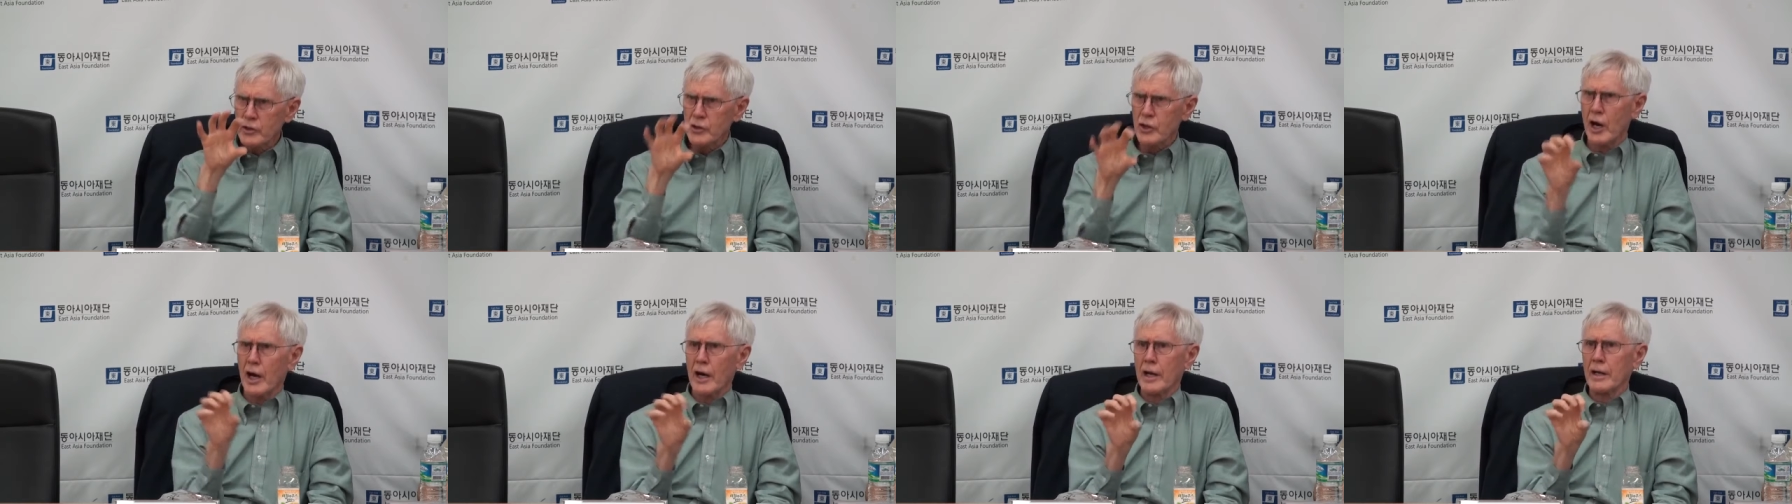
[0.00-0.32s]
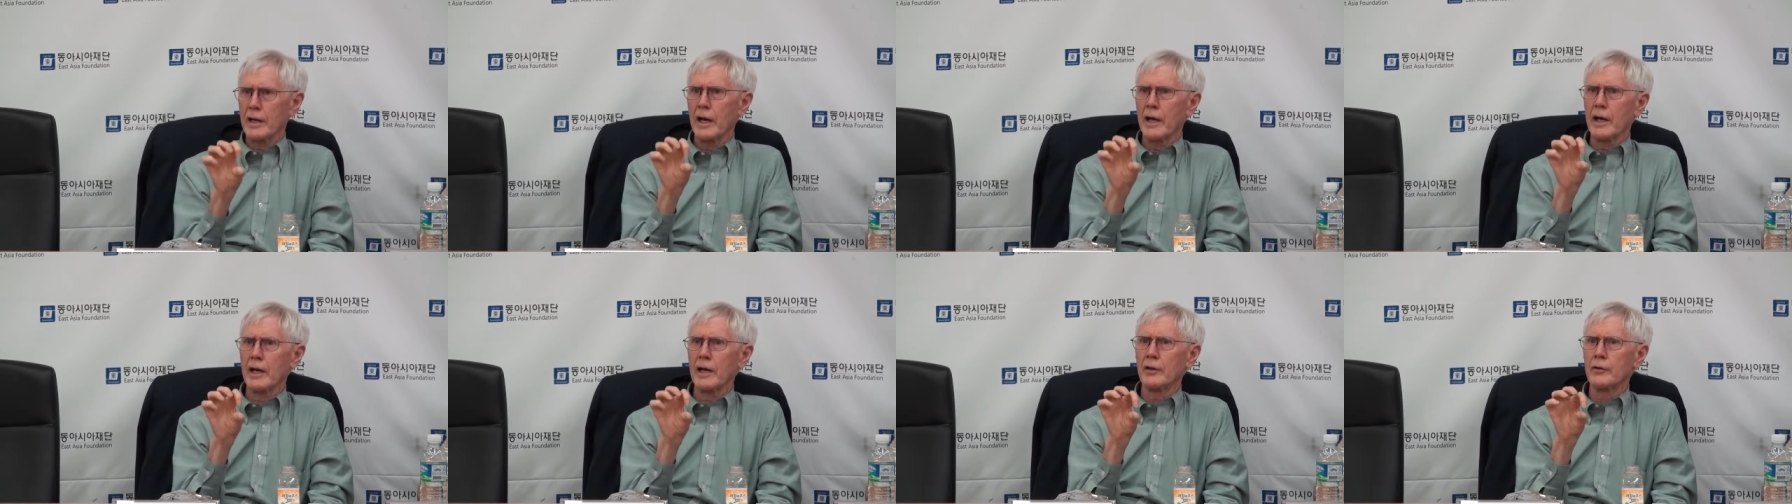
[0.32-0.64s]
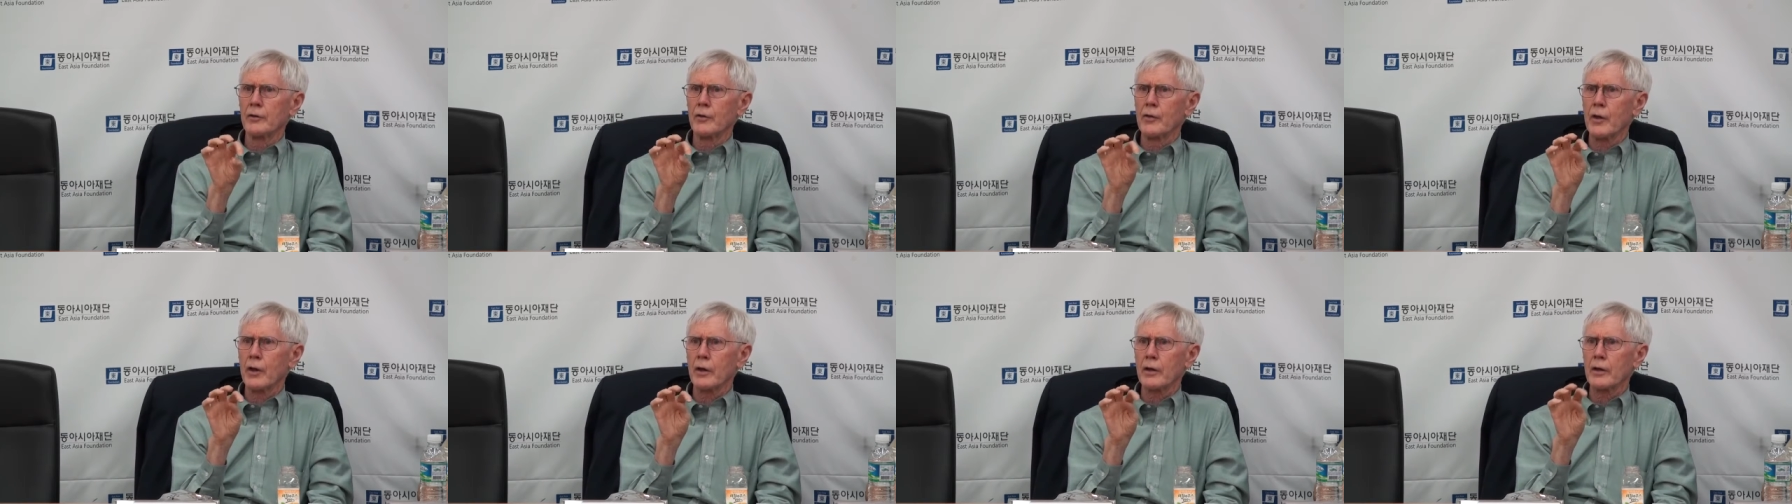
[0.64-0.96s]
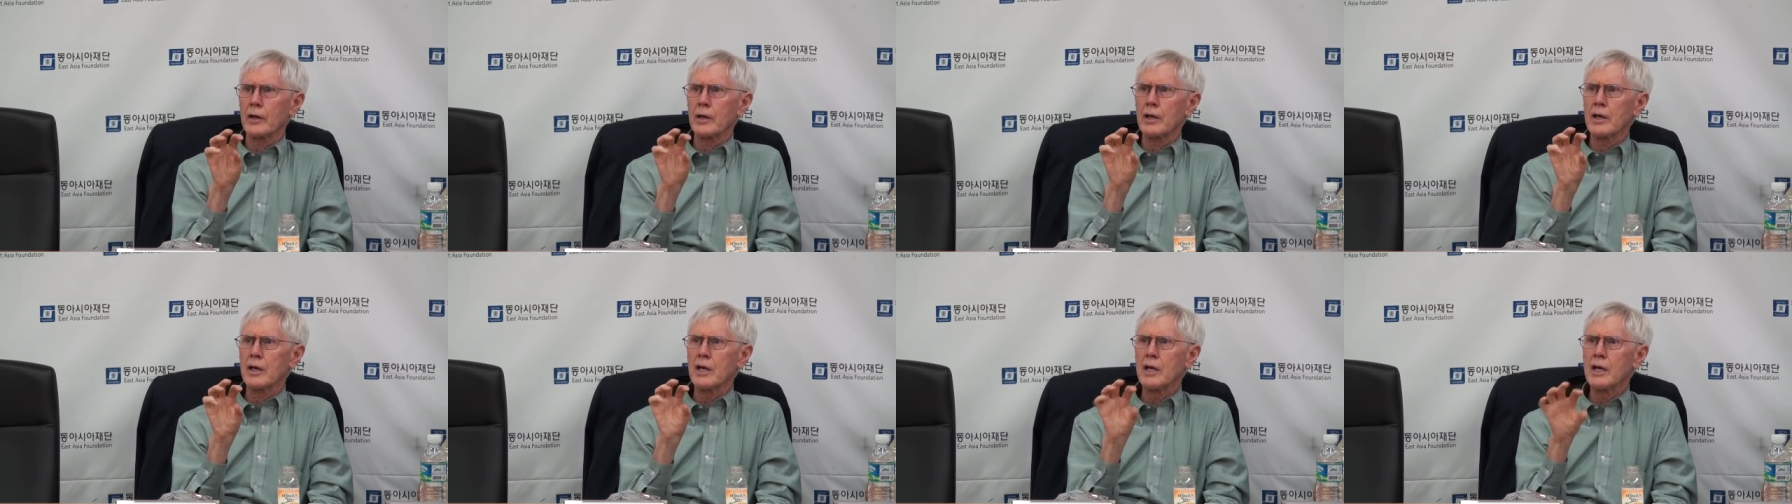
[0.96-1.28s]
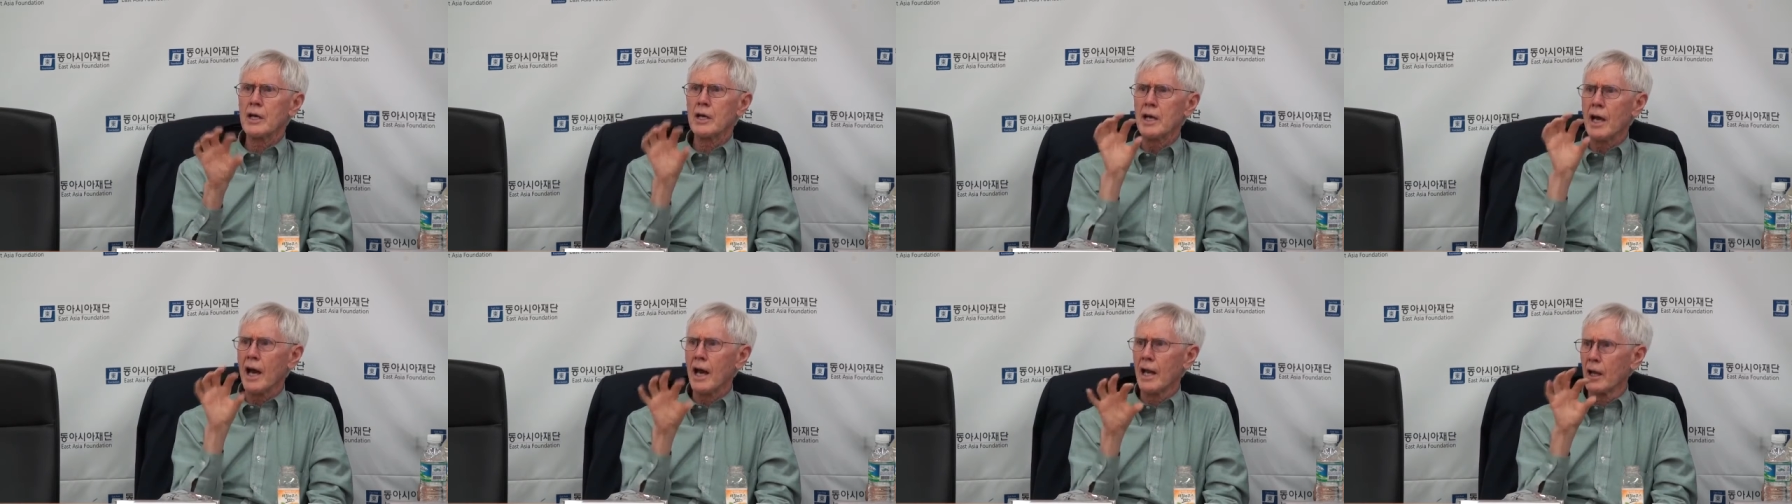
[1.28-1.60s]
China as the
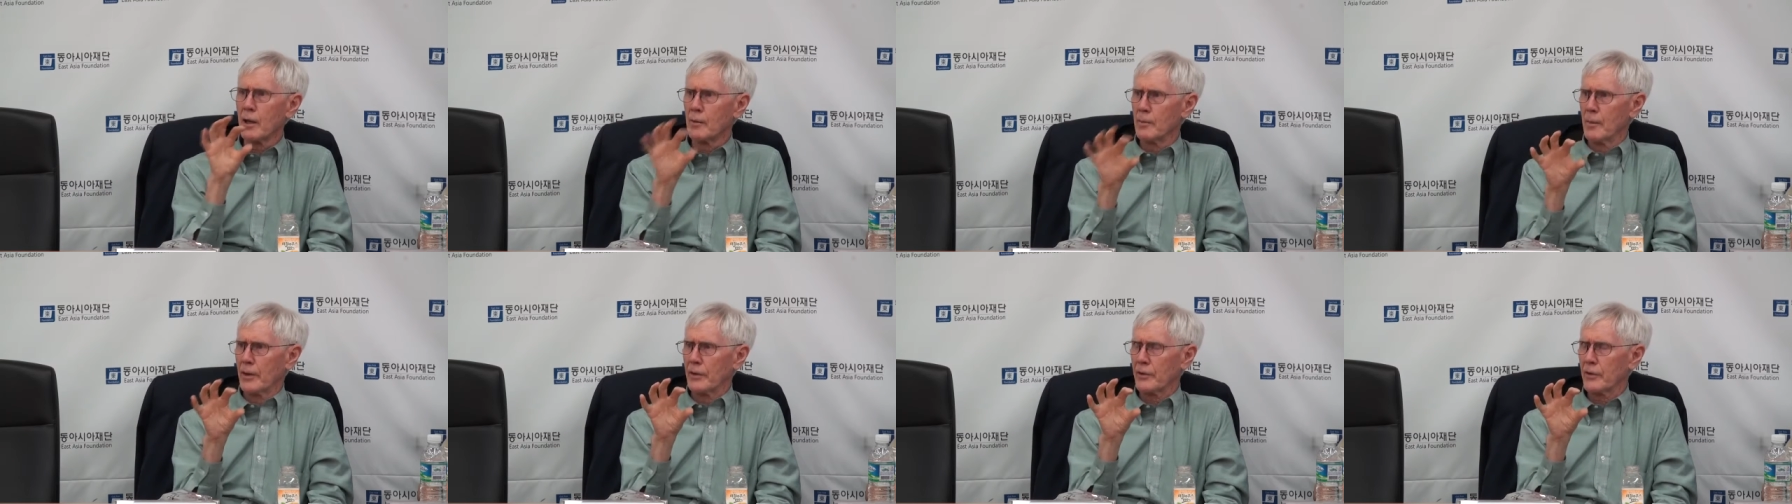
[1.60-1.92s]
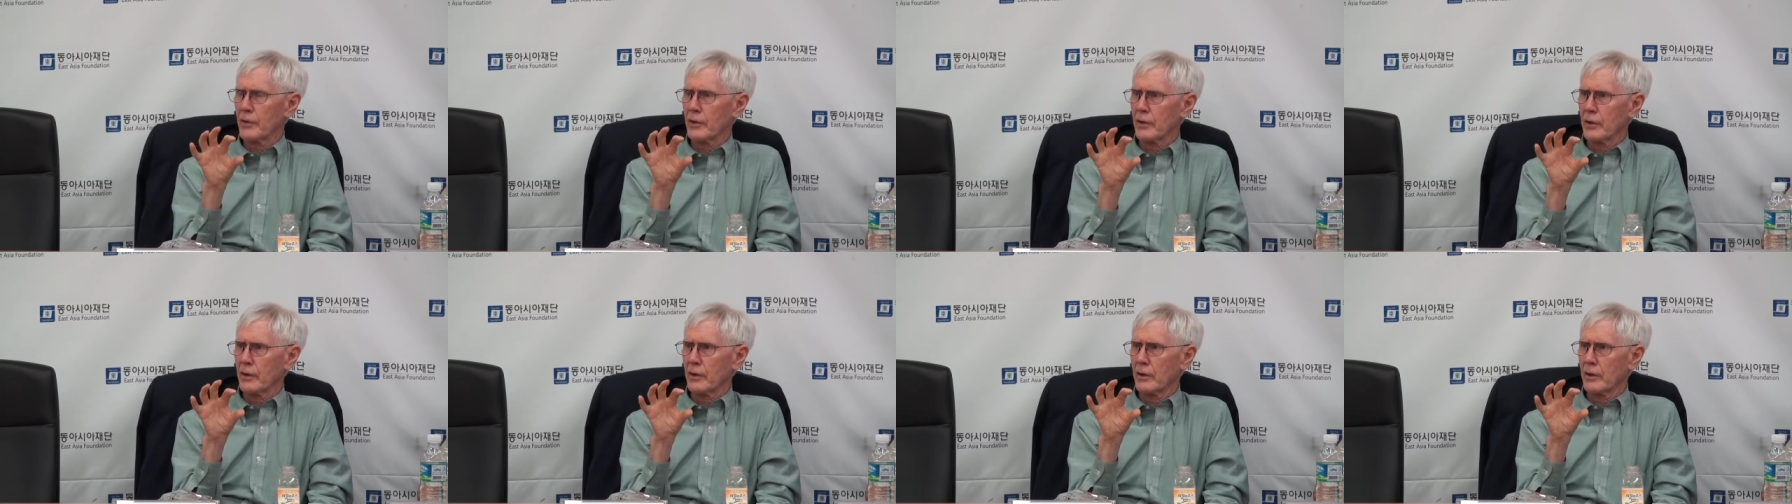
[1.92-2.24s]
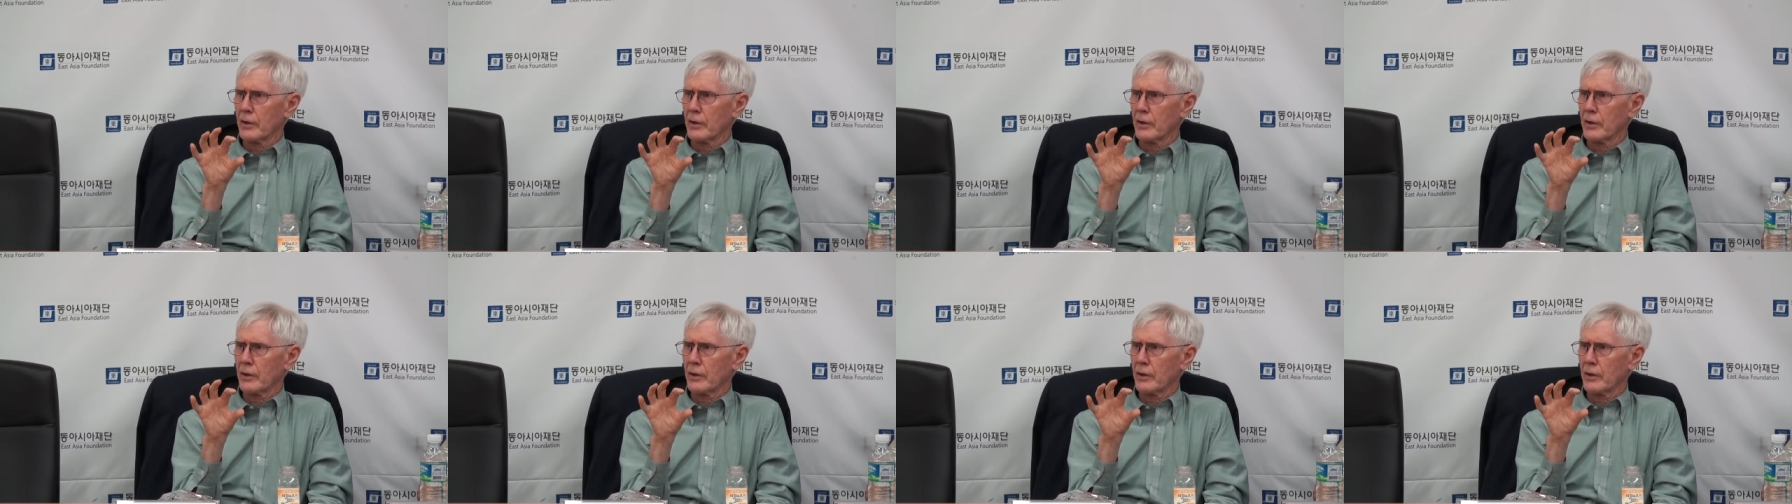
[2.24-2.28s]
key element